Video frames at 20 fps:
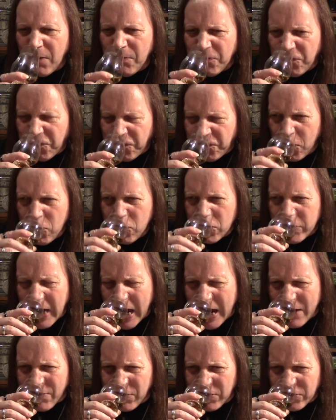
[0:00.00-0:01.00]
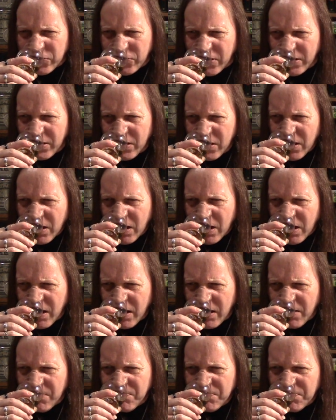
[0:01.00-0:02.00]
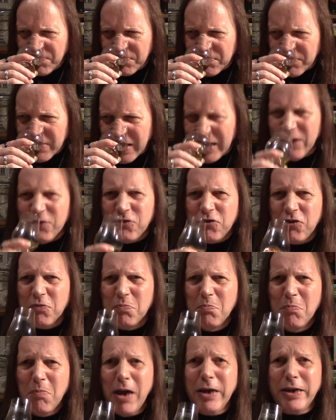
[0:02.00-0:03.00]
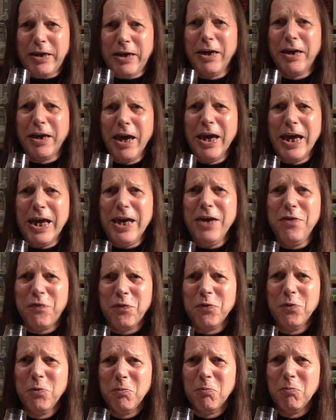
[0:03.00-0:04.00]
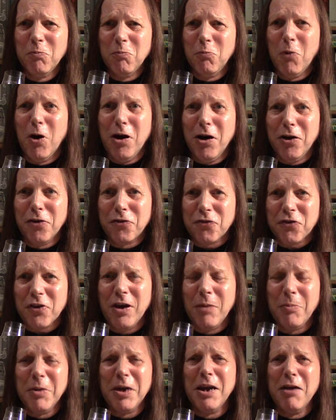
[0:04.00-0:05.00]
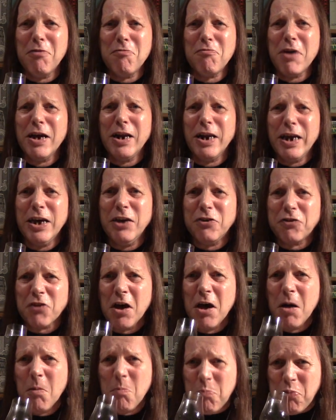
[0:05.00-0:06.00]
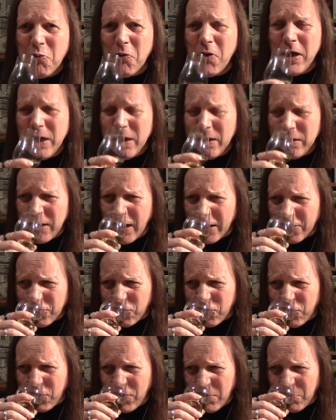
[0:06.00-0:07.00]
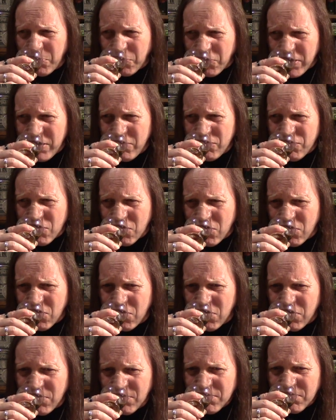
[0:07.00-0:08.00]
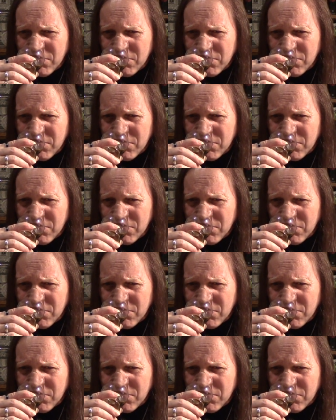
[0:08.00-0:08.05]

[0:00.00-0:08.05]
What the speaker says: fruit character, and it's just making it even worse. I mean, it really is pretty industrial, pretty raw.